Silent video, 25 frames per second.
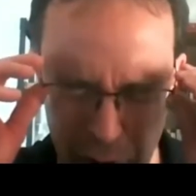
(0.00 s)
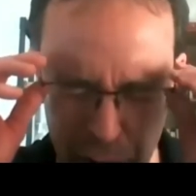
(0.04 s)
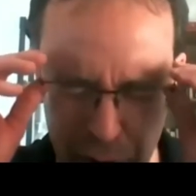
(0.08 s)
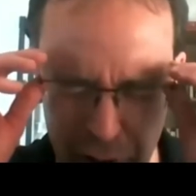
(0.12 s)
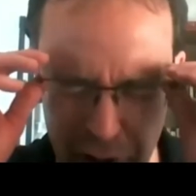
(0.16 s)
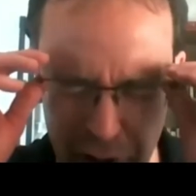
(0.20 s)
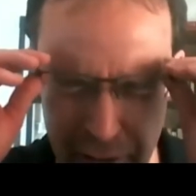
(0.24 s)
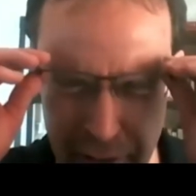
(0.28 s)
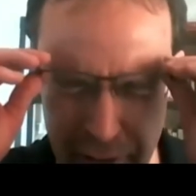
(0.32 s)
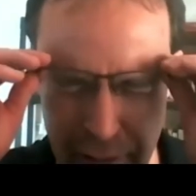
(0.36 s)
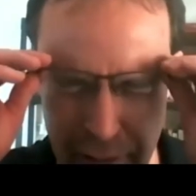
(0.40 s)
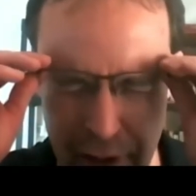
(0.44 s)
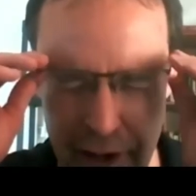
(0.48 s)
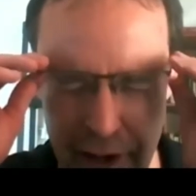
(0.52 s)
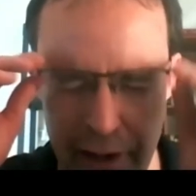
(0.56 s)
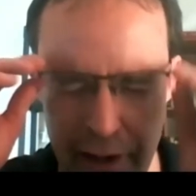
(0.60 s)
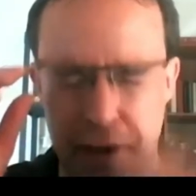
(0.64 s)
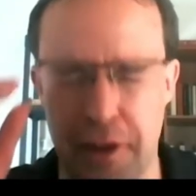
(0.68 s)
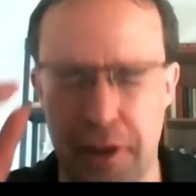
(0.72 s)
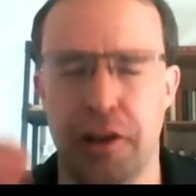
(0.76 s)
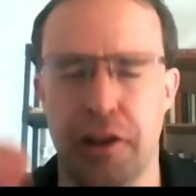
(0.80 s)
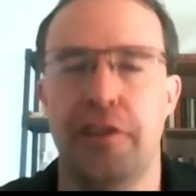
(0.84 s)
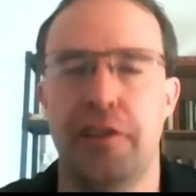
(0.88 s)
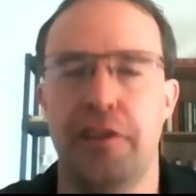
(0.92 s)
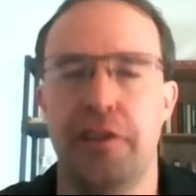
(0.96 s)
Britain finding
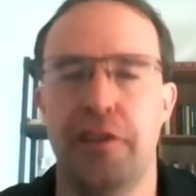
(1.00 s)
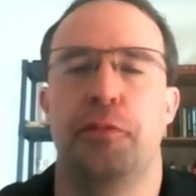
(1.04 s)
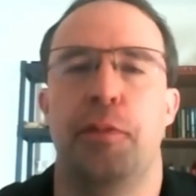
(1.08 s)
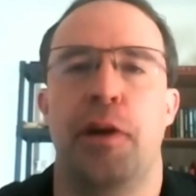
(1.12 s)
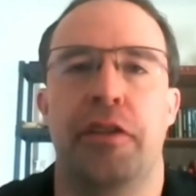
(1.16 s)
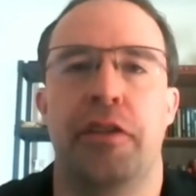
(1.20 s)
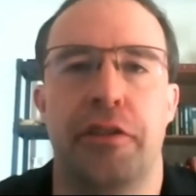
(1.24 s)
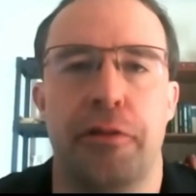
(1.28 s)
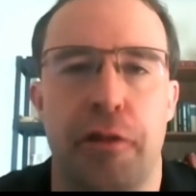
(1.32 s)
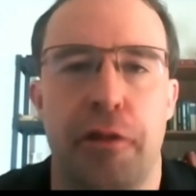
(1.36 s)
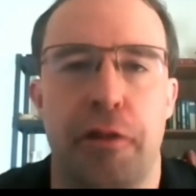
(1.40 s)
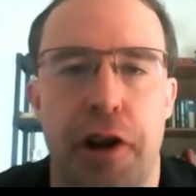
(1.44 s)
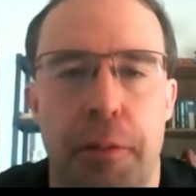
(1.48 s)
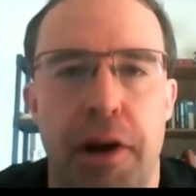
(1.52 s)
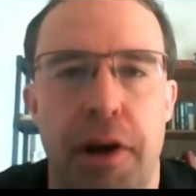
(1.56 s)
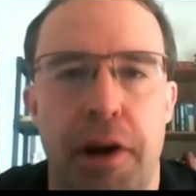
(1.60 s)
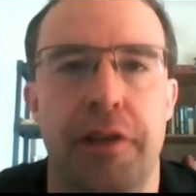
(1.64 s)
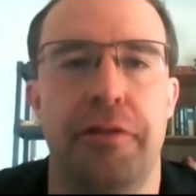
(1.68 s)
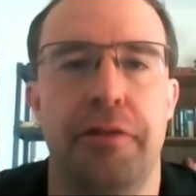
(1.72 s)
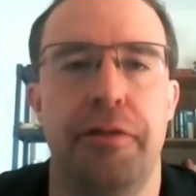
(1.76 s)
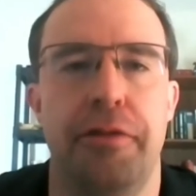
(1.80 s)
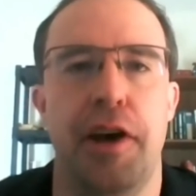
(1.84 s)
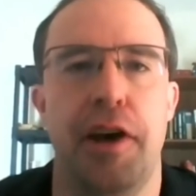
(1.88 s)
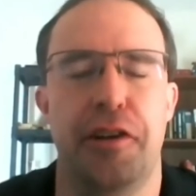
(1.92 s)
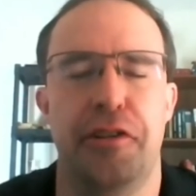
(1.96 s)
a less expensive way to
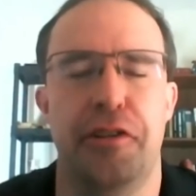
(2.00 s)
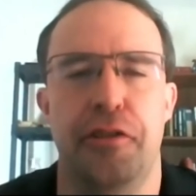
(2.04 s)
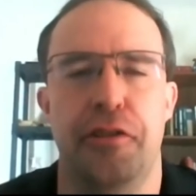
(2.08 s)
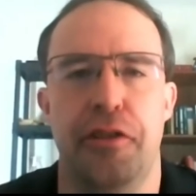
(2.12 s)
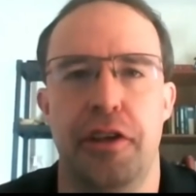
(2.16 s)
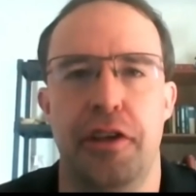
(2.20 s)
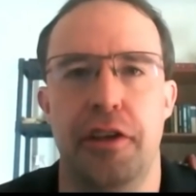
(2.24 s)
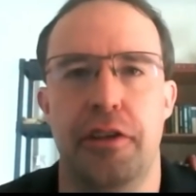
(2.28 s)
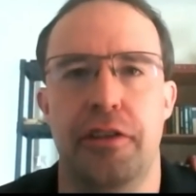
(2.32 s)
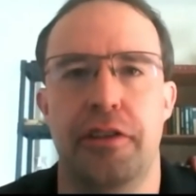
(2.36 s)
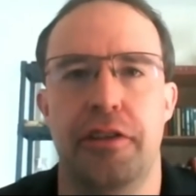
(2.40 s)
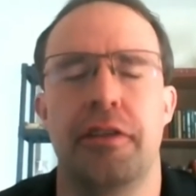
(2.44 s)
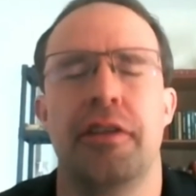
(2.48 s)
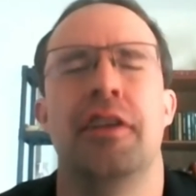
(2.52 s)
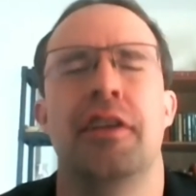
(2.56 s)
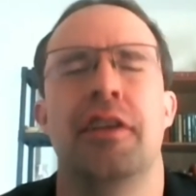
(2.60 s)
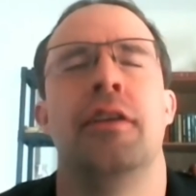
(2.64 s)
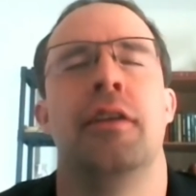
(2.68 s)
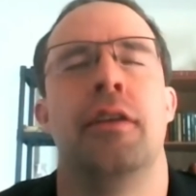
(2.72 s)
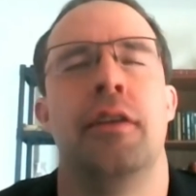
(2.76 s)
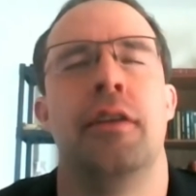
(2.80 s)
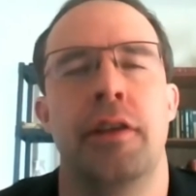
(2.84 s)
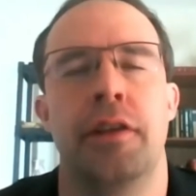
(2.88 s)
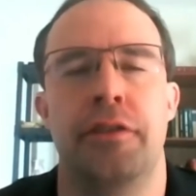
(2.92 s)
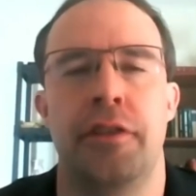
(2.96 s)
manufacture these,
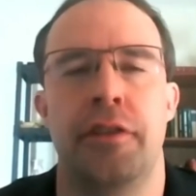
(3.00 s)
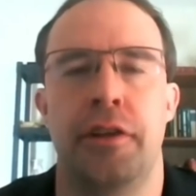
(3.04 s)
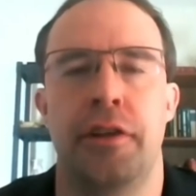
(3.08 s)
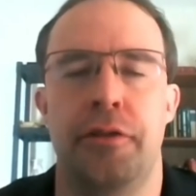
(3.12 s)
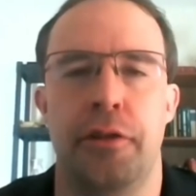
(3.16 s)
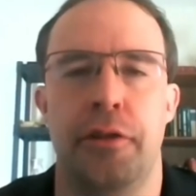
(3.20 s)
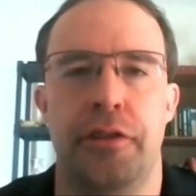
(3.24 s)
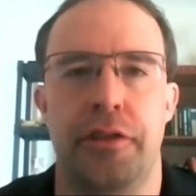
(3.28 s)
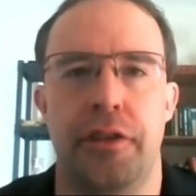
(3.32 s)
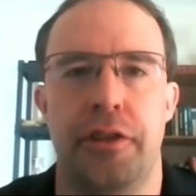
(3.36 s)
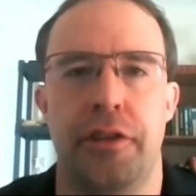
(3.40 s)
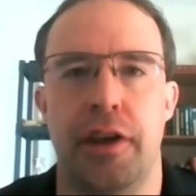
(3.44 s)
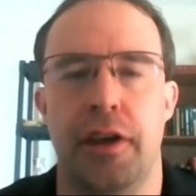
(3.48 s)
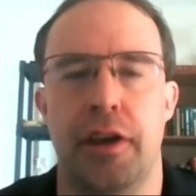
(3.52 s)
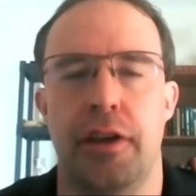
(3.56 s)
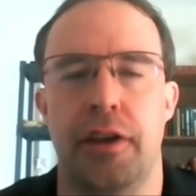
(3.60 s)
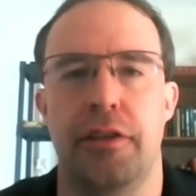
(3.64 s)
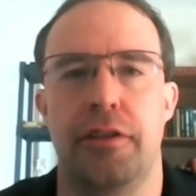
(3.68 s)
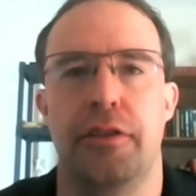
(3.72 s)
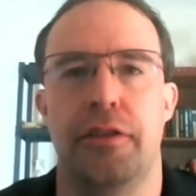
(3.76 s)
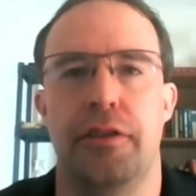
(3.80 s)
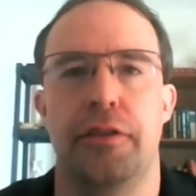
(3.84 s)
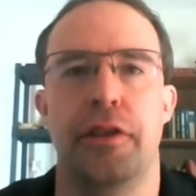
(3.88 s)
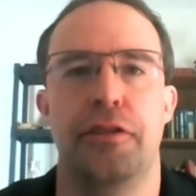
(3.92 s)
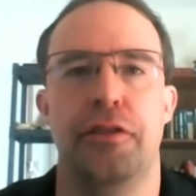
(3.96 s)
that's interesting
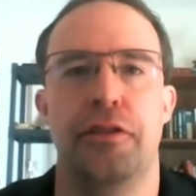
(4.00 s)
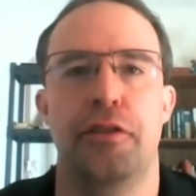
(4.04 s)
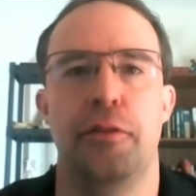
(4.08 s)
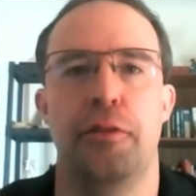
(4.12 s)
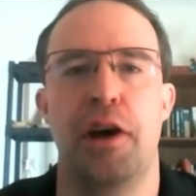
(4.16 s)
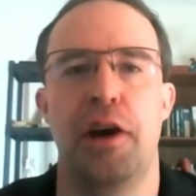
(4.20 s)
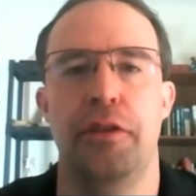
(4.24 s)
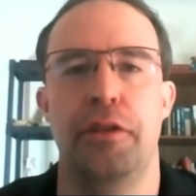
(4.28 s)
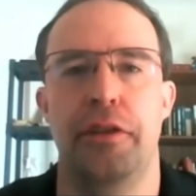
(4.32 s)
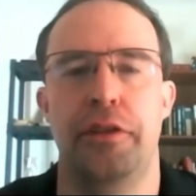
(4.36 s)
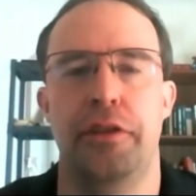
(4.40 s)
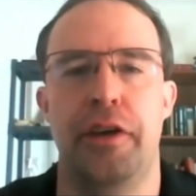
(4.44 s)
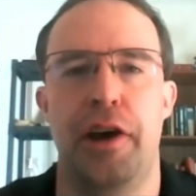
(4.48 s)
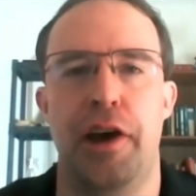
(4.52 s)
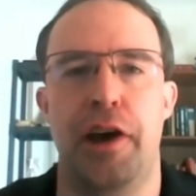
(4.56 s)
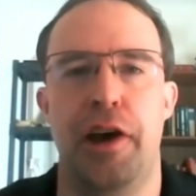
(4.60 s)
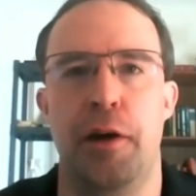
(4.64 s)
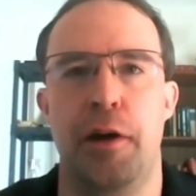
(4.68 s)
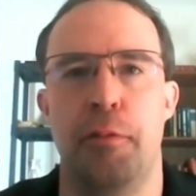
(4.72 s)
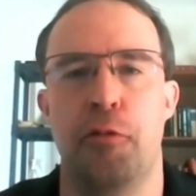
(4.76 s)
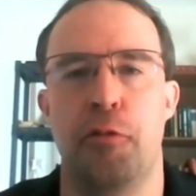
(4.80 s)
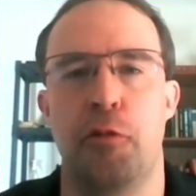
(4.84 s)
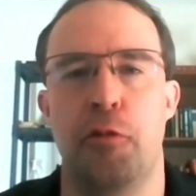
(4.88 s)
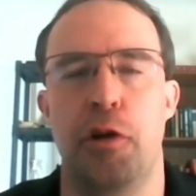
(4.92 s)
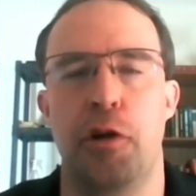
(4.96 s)
is this is about the
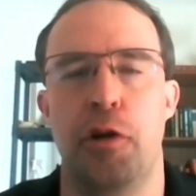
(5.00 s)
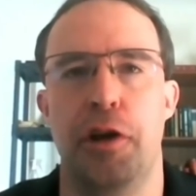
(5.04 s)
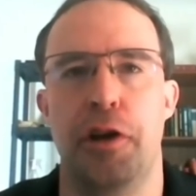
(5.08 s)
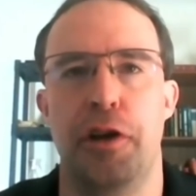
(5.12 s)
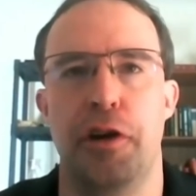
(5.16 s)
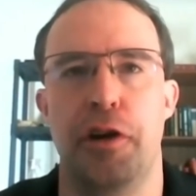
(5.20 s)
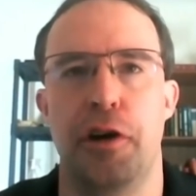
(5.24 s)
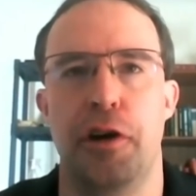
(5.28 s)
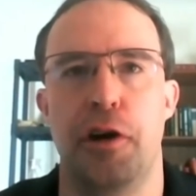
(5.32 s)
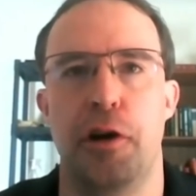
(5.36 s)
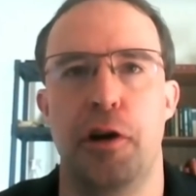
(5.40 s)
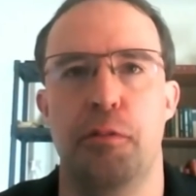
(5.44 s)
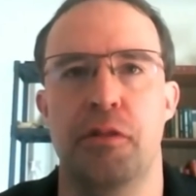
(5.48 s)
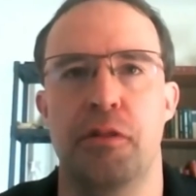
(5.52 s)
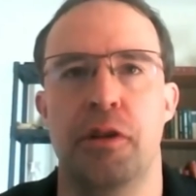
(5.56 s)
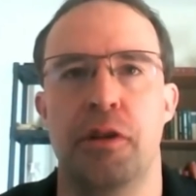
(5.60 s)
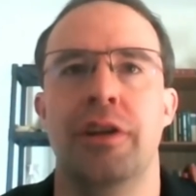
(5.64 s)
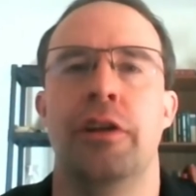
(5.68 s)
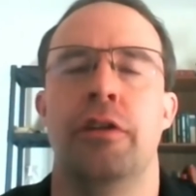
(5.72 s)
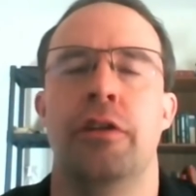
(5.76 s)
time when um,